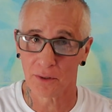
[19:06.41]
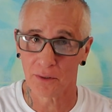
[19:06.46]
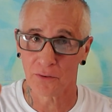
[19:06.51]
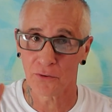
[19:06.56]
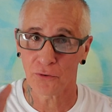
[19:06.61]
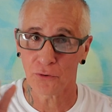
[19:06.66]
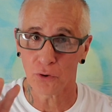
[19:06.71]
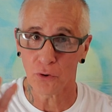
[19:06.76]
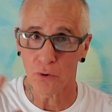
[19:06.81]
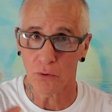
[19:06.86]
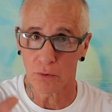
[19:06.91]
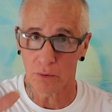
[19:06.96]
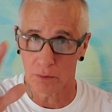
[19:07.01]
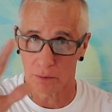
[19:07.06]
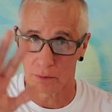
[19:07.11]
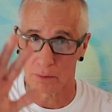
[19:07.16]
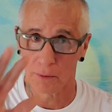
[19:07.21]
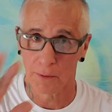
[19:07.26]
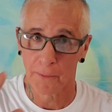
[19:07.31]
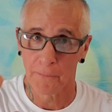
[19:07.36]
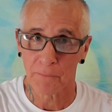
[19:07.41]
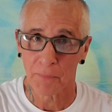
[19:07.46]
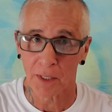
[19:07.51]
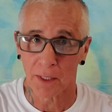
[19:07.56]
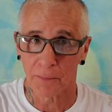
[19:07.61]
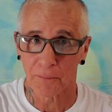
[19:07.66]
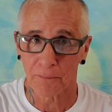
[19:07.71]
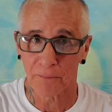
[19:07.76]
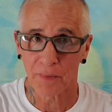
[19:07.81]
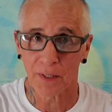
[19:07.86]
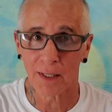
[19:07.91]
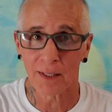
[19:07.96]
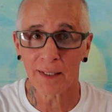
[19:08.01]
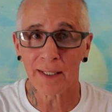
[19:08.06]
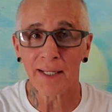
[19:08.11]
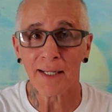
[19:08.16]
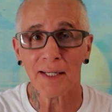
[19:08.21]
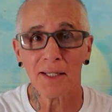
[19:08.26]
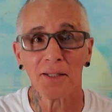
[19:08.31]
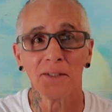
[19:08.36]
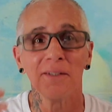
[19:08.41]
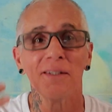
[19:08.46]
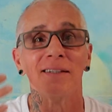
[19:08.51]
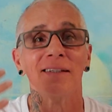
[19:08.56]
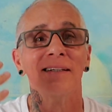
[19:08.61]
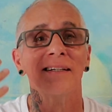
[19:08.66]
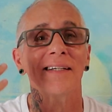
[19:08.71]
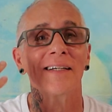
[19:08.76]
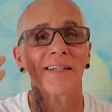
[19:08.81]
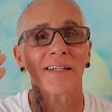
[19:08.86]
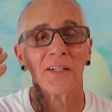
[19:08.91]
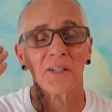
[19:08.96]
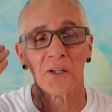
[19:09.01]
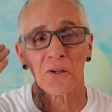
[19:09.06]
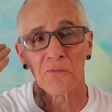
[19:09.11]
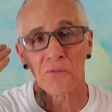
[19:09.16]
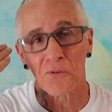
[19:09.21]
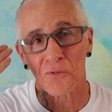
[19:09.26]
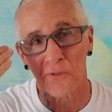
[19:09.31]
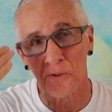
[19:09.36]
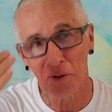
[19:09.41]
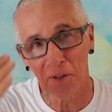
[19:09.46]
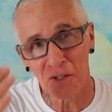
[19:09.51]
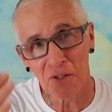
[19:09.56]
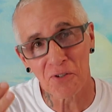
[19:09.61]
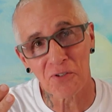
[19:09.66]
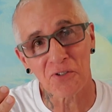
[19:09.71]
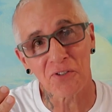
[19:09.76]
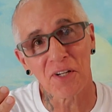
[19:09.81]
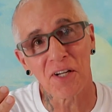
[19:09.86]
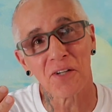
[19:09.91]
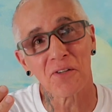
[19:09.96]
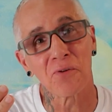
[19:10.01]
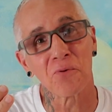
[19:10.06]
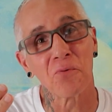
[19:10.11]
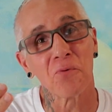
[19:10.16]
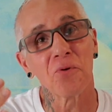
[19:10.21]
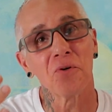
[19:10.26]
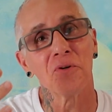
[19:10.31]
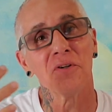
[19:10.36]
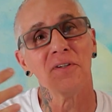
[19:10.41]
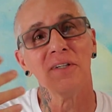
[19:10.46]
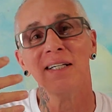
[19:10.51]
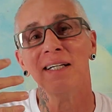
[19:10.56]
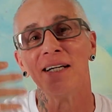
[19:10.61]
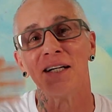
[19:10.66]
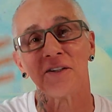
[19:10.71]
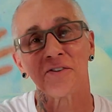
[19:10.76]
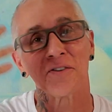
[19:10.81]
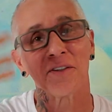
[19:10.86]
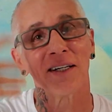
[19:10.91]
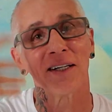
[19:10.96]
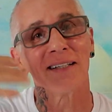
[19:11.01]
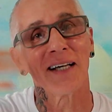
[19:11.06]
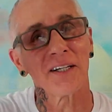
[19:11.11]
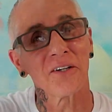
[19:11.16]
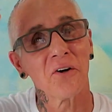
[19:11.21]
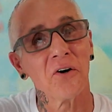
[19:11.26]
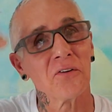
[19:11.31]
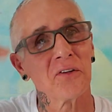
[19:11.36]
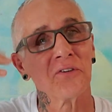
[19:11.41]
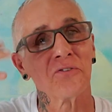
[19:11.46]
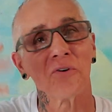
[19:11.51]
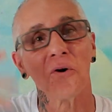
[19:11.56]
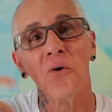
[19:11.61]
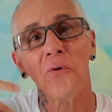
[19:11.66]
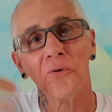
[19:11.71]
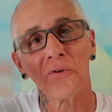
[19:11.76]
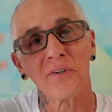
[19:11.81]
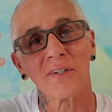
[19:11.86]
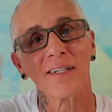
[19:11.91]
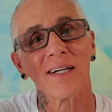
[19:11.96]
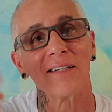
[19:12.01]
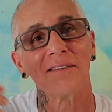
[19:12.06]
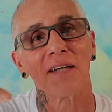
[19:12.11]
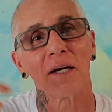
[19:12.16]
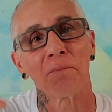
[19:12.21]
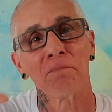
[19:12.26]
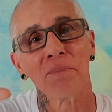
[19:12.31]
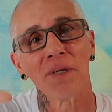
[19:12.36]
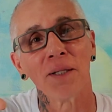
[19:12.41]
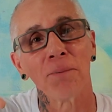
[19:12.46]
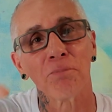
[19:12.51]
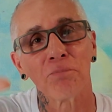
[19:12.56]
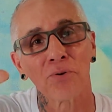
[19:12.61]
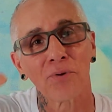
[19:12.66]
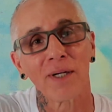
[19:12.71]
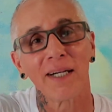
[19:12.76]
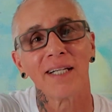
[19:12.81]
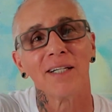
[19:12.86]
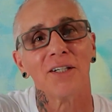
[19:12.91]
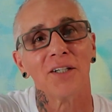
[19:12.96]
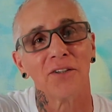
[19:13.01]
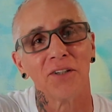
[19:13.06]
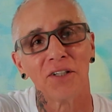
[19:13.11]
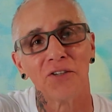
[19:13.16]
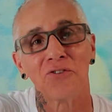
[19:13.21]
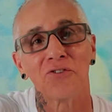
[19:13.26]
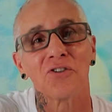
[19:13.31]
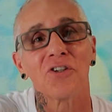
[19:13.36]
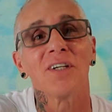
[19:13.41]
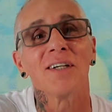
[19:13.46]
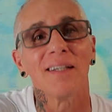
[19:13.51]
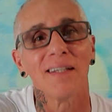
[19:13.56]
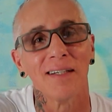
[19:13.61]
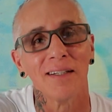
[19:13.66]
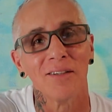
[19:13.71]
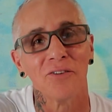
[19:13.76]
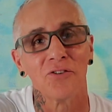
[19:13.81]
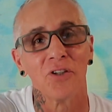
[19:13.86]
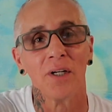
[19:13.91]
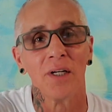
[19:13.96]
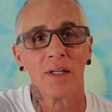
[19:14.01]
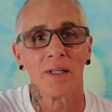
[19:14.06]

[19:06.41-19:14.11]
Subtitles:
So, again, if you don't understand the world, it's not like all these older guys like me prey on these kids.